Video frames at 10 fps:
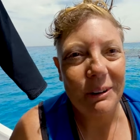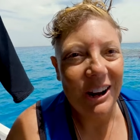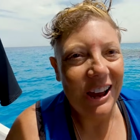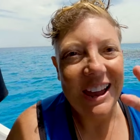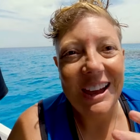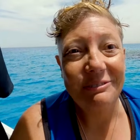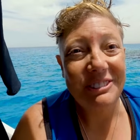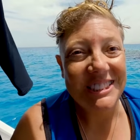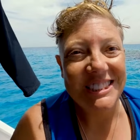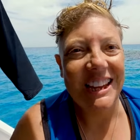spot, I have
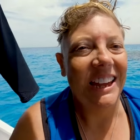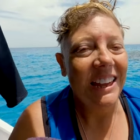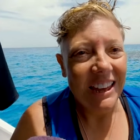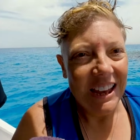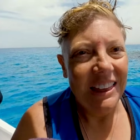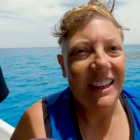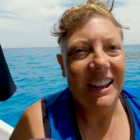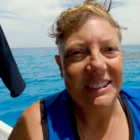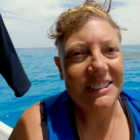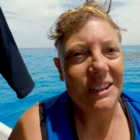to say.
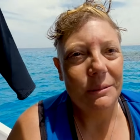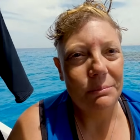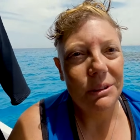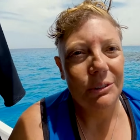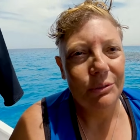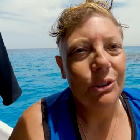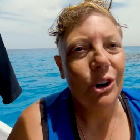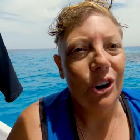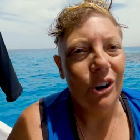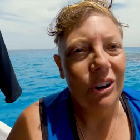That is some beautiful
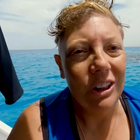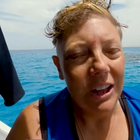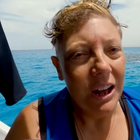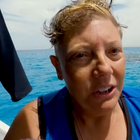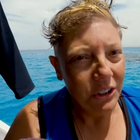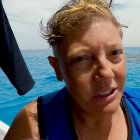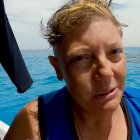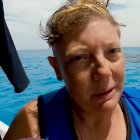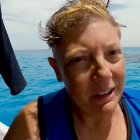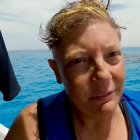coral. Not
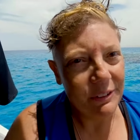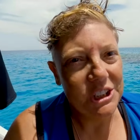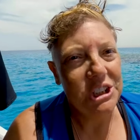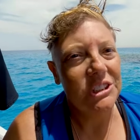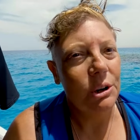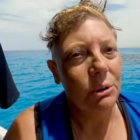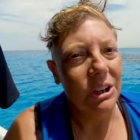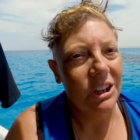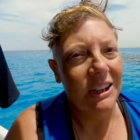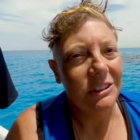as many fish as I would
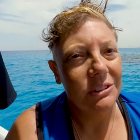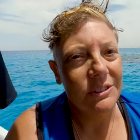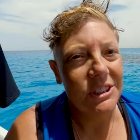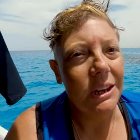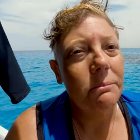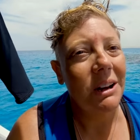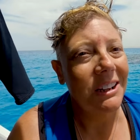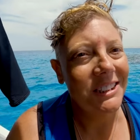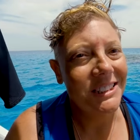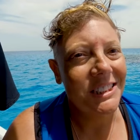have liked to have seen, but
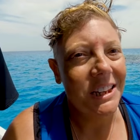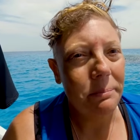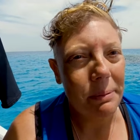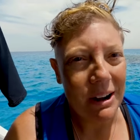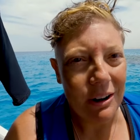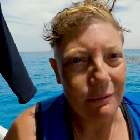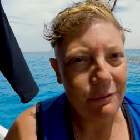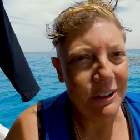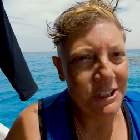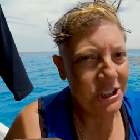I did see a
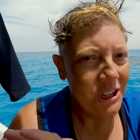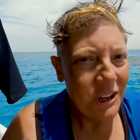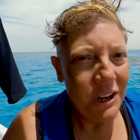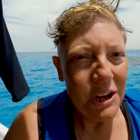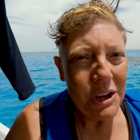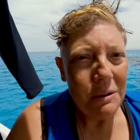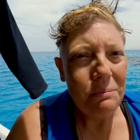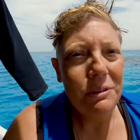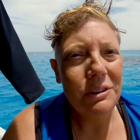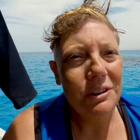parrotfish,
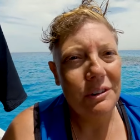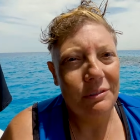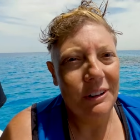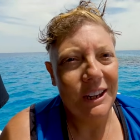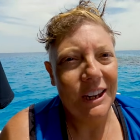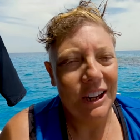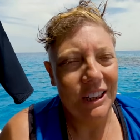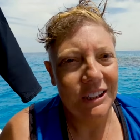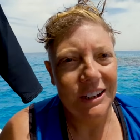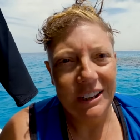beautifully
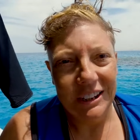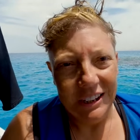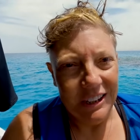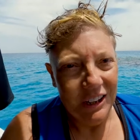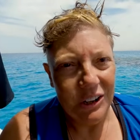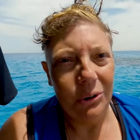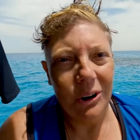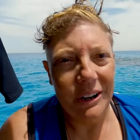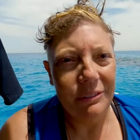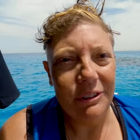coloured.
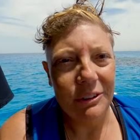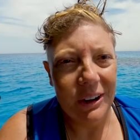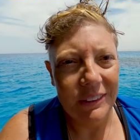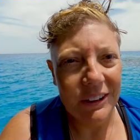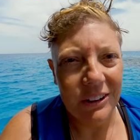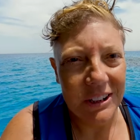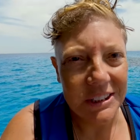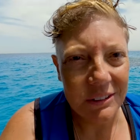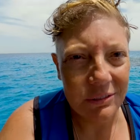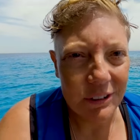Quite a few other
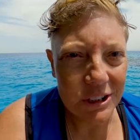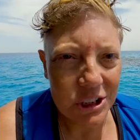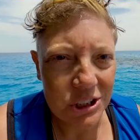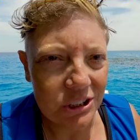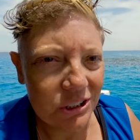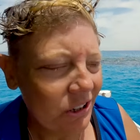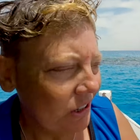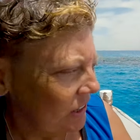kinds of fish too.